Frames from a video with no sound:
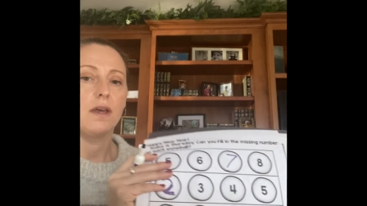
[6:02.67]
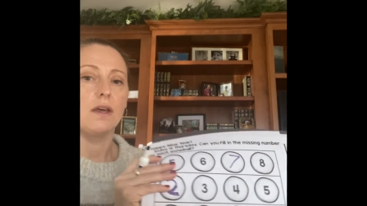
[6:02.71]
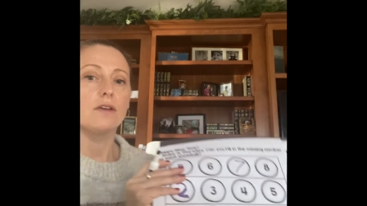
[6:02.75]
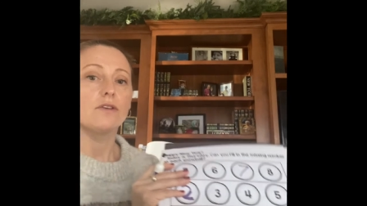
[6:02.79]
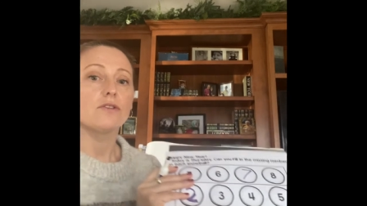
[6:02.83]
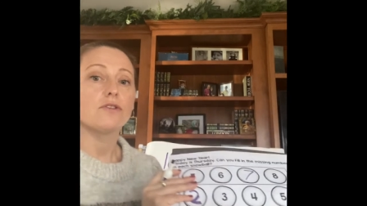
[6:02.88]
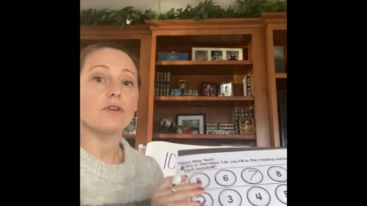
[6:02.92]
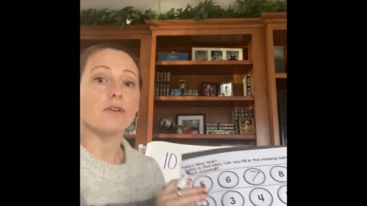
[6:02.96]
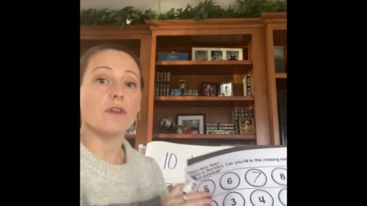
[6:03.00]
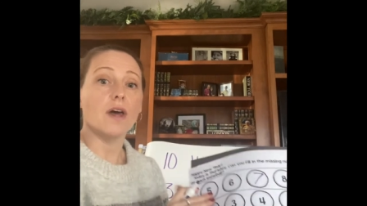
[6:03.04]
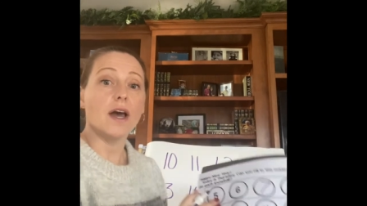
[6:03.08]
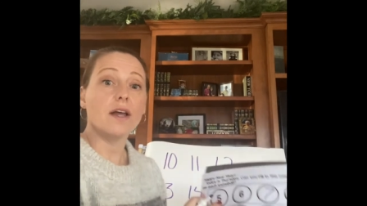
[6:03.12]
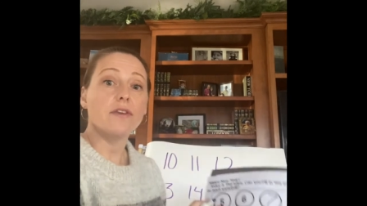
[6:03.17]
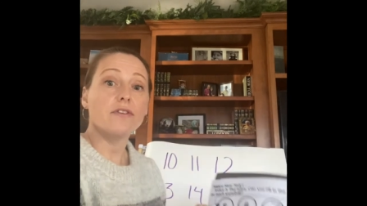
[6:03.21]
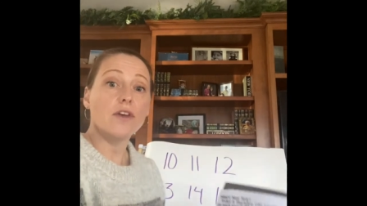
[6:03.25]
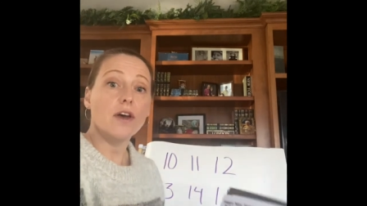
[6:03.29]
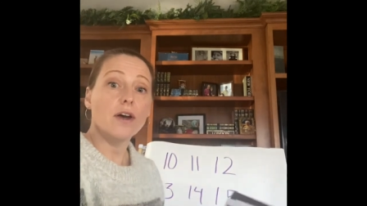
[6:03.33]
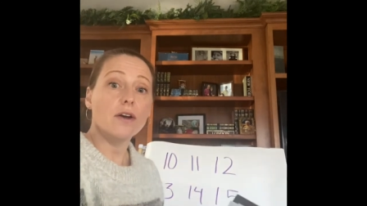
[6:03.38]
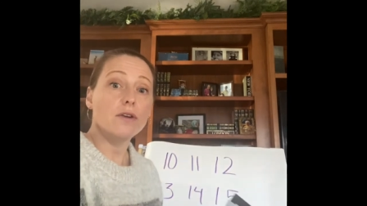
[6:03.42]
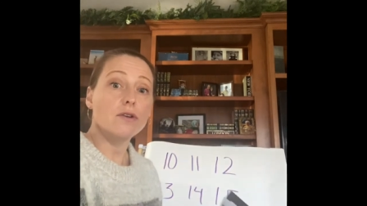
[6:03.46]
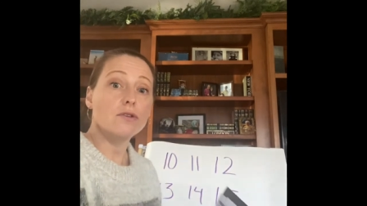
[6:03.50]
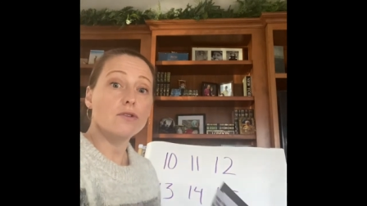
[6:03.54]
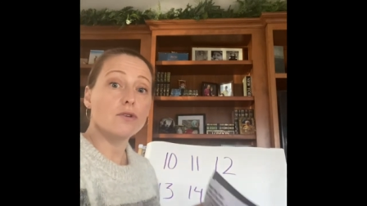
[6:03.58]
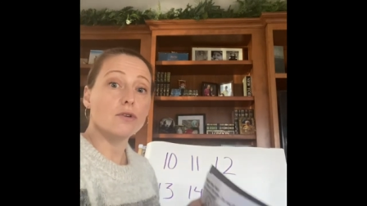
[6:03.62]
So that's how
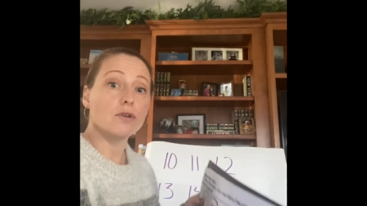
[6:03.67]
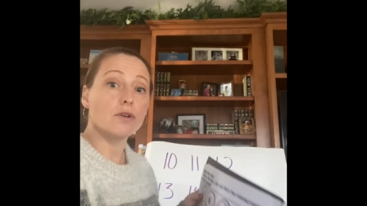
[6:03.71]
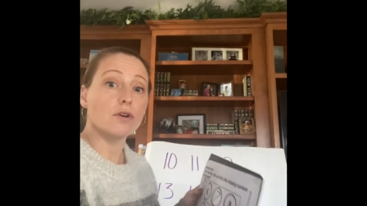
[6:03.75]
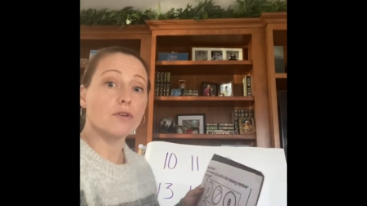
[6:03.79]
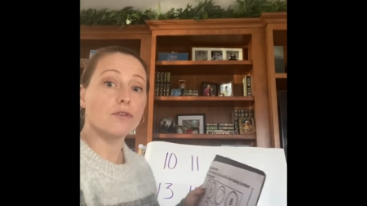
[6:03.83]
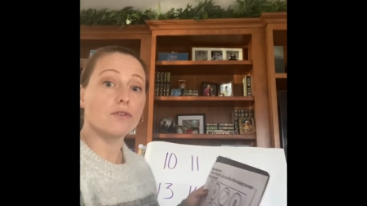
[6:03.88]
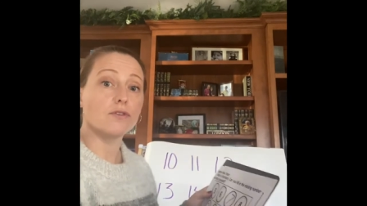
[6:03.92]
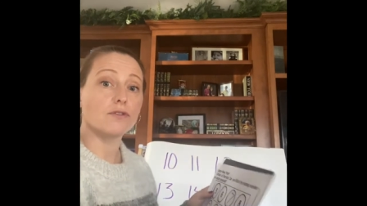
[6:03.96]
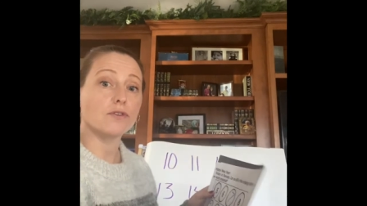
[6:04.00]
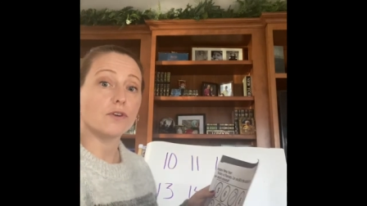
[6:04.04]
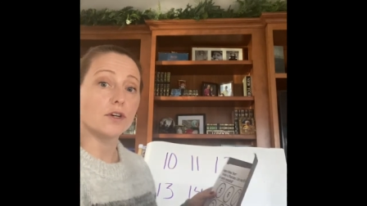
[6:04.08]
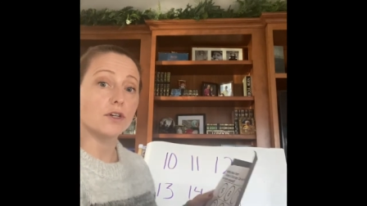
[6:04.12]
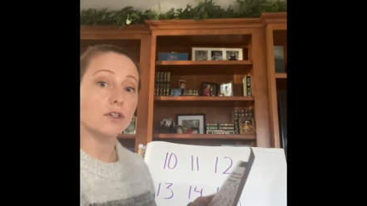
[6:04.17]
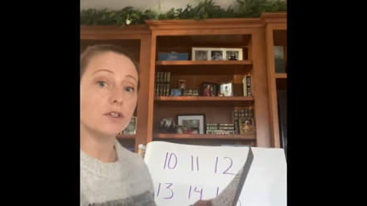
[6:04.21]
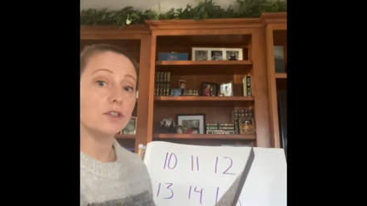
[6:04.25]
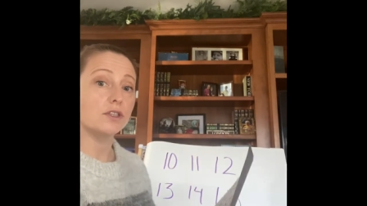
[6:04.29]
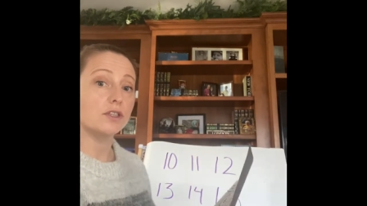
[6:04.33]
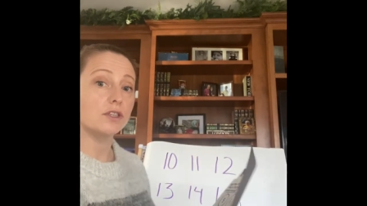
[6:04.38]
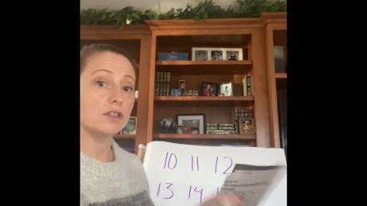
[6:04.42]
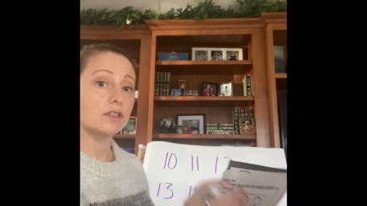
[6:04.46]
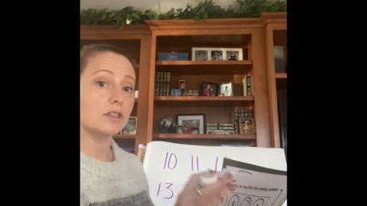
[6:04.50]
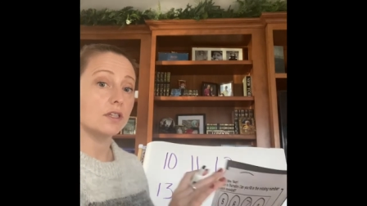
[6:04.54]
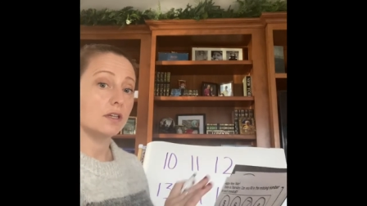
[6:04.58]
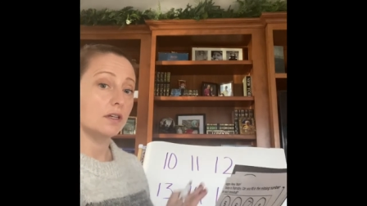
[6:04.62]
you do your
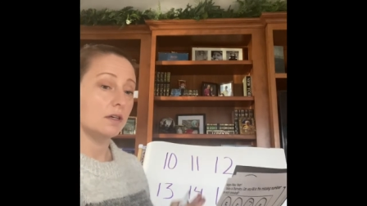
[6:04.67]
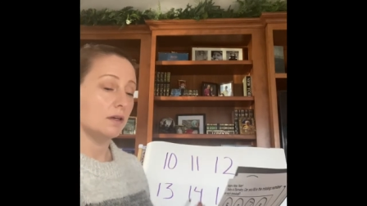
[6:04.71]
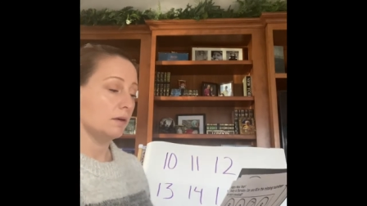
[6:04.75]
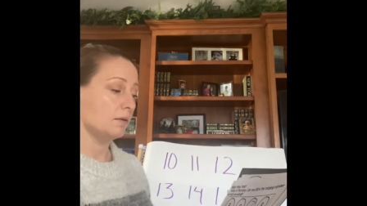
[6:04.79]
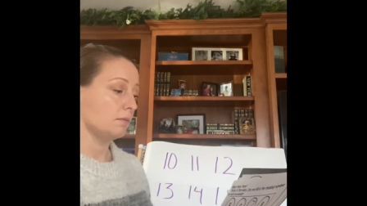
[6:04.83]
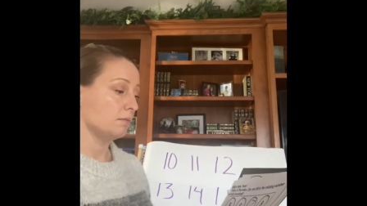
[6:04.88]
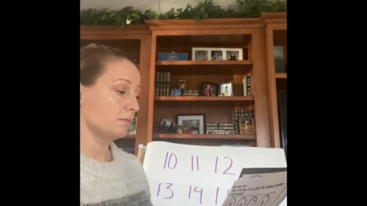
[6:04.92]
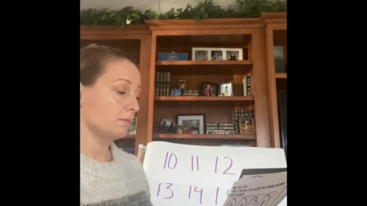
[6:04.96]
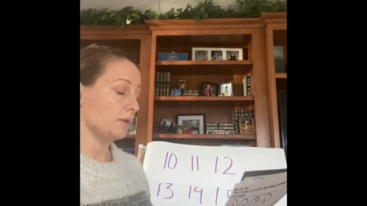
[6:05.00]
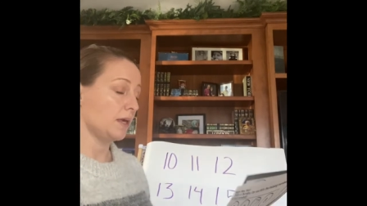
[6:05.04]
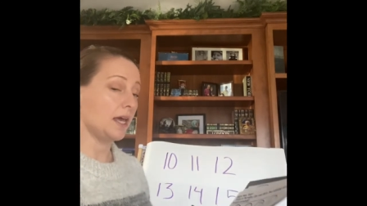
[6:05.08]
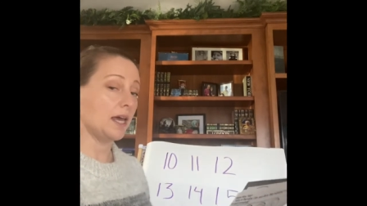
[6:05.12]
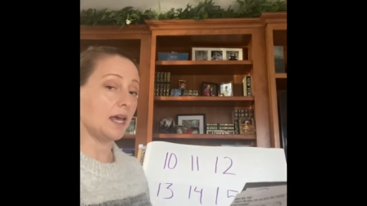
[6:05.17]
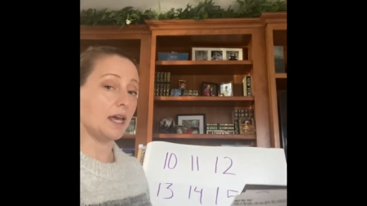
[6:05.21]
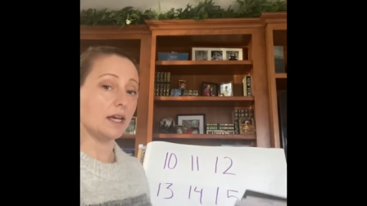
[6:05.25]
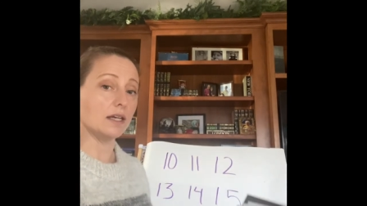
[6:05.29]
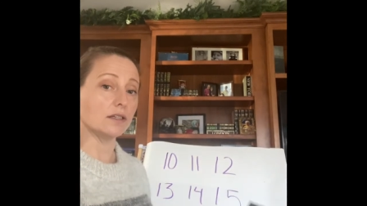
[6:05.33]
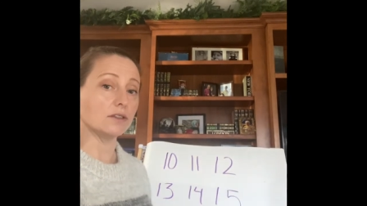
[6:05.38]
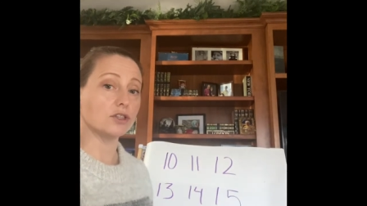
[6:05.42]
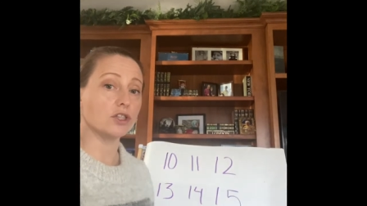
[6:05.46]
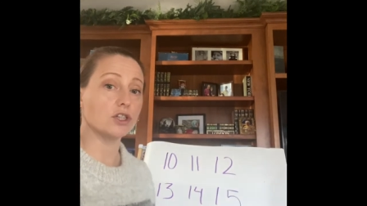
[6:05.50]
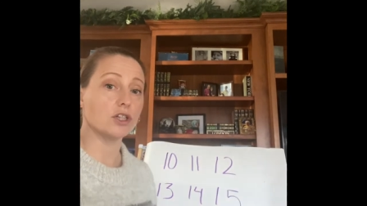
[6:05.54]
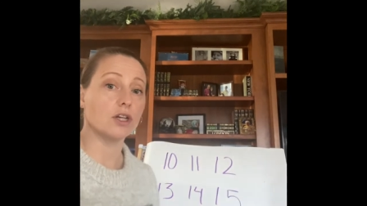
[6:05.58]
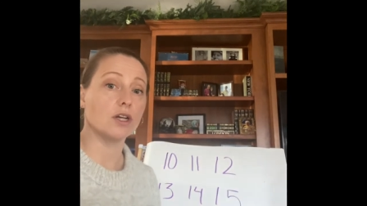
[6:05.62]
first
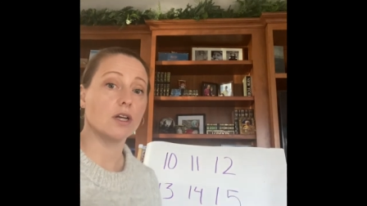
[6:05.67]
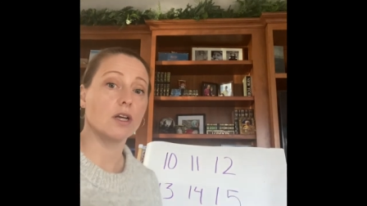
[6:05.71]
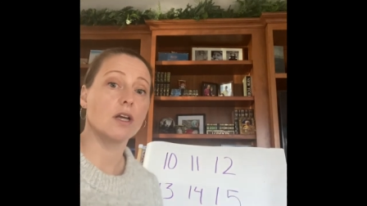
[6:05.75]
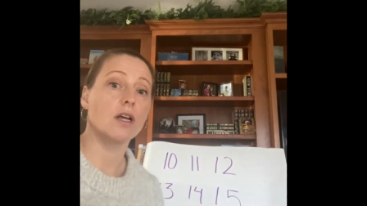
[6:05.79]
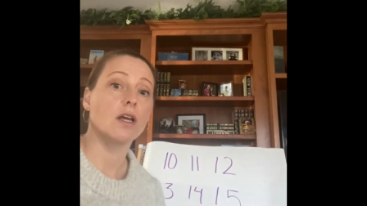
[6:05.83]
page